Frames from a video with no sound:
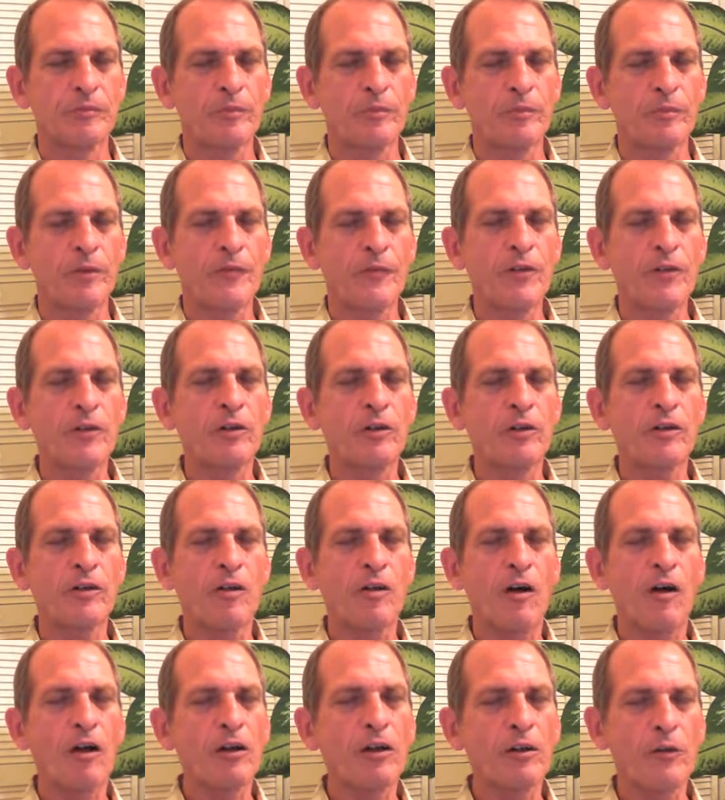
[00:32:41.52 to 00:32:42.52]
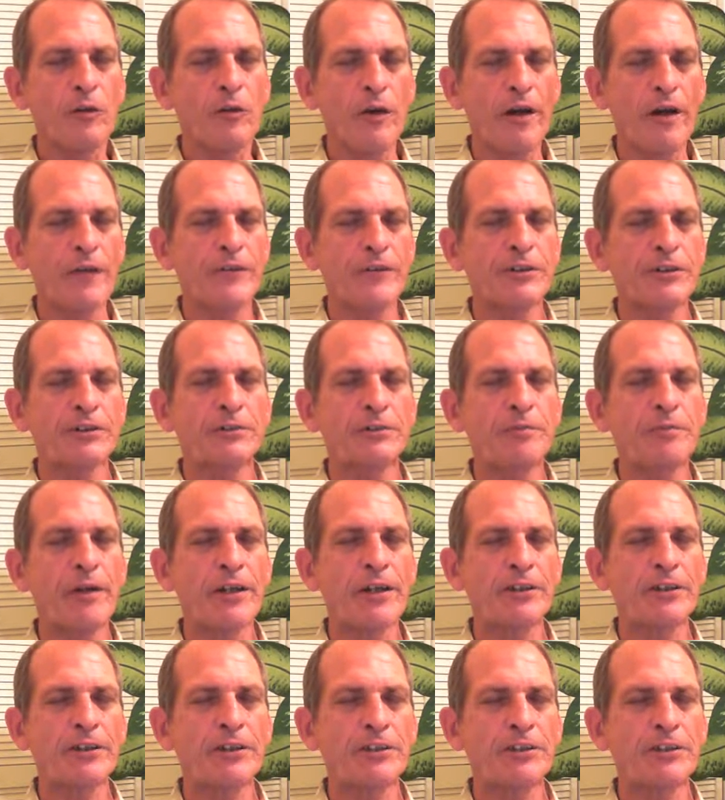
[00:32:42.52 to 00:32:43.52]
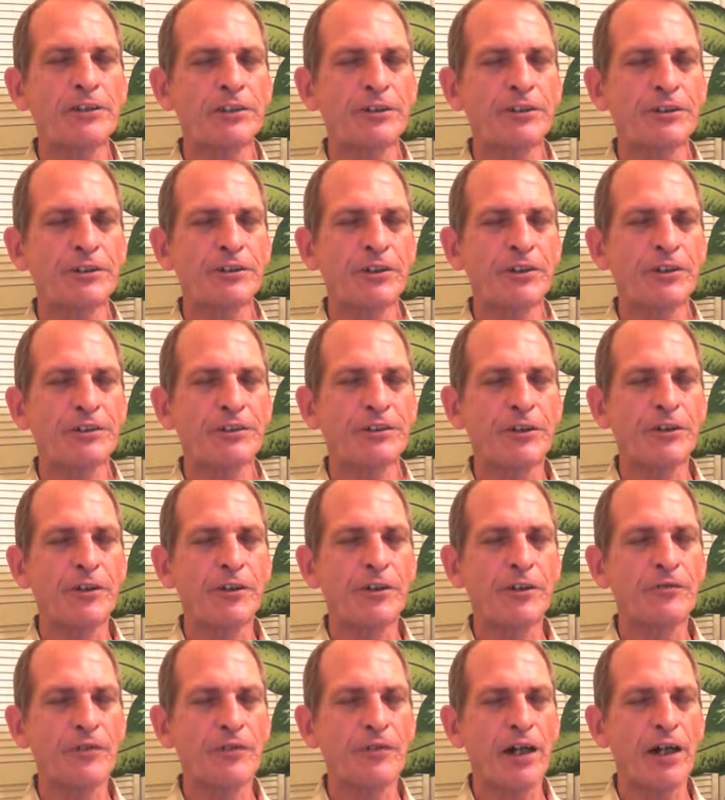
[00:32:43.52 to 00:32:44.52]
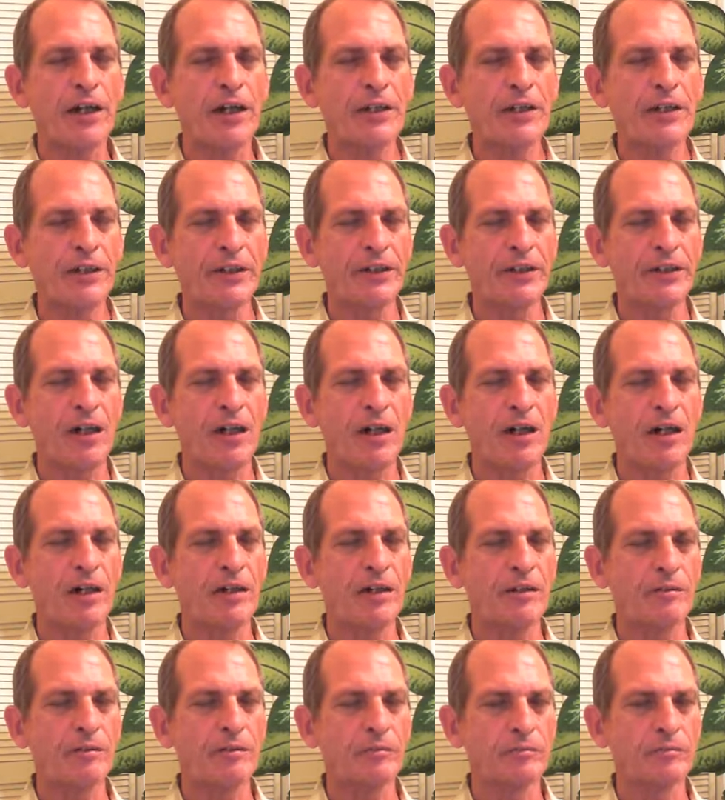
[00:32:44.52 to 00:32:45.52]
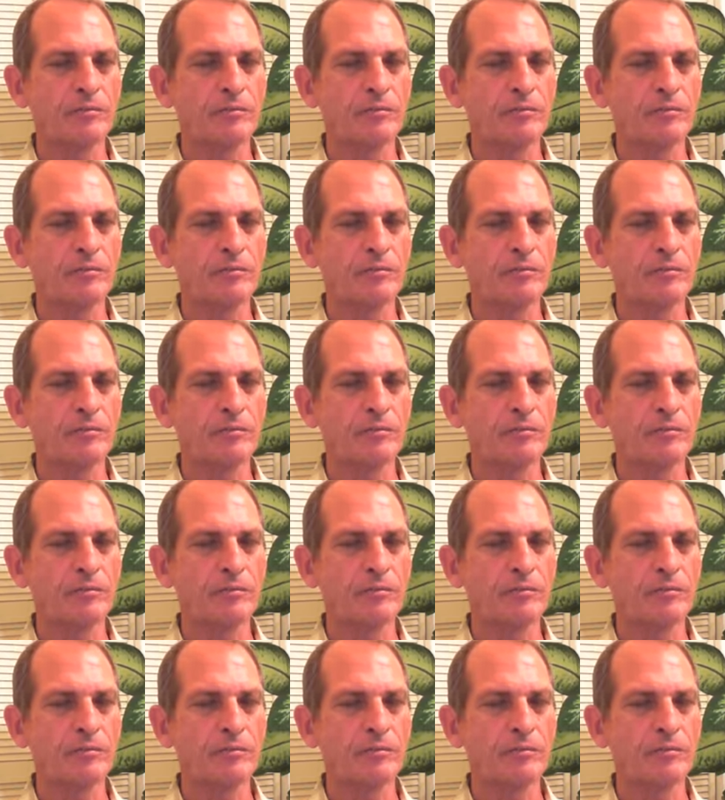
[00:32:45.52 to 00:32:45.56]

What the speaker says: If you look all around the spaciousness, do you find an I?